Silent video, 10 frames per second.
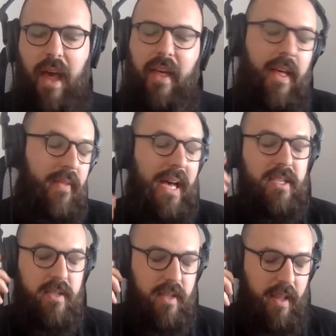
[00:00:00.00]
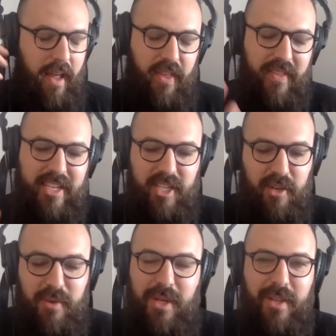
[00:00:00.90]
and that, I think that's
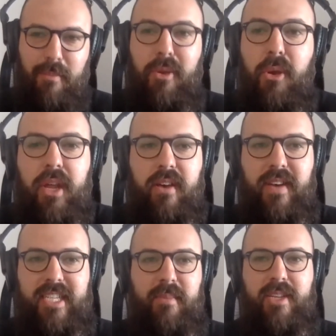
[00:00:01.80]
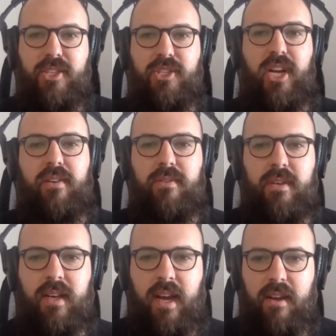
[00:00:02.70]
really the beauty of SMS in general,
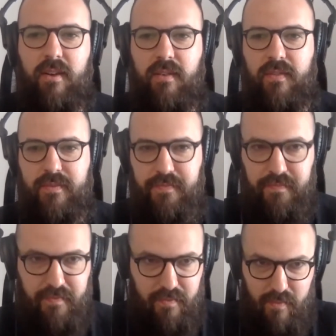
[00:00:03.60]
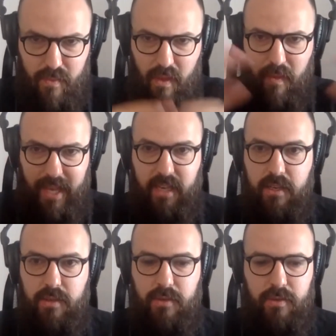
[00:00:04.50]
and kind of like
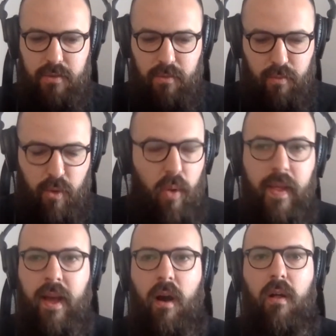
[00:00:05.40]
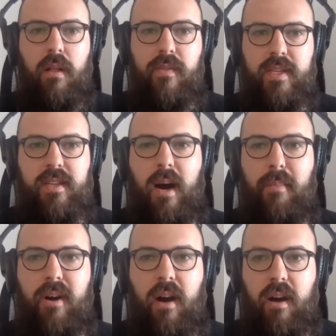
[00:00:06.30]
rolling all of this
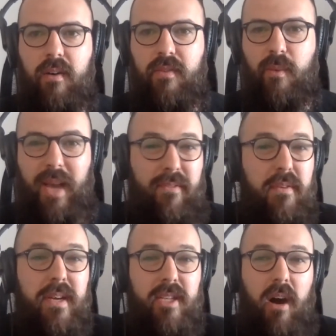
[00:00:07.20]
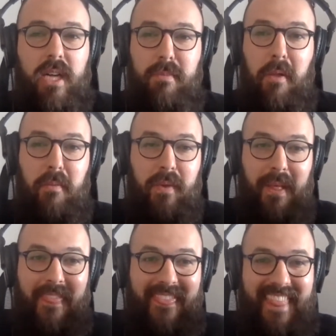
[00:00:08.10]
up of, we haven't really talked about
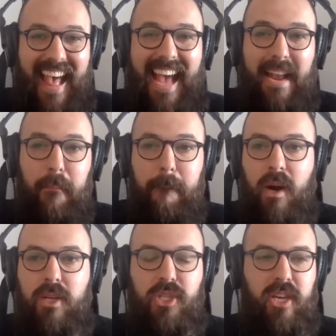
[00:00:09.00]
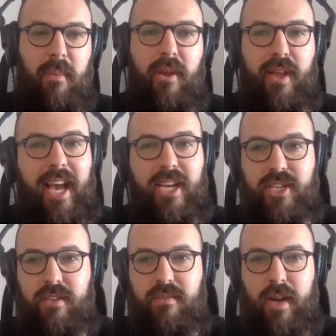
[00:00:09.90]
really that much
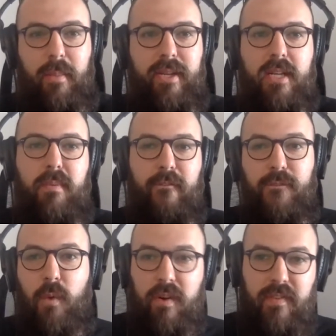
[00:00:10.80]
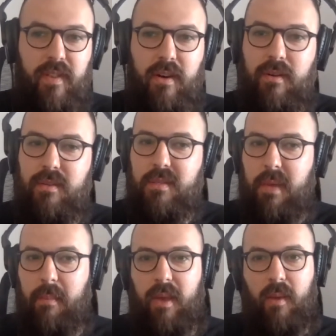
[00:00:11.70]
communication, right? We talked about 4 flows,
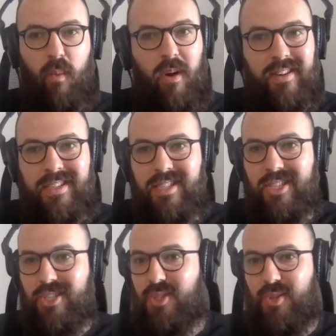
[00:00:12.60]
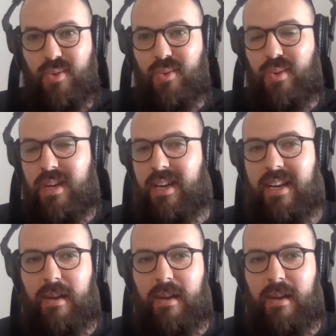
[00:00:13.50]
maybe 1 to 2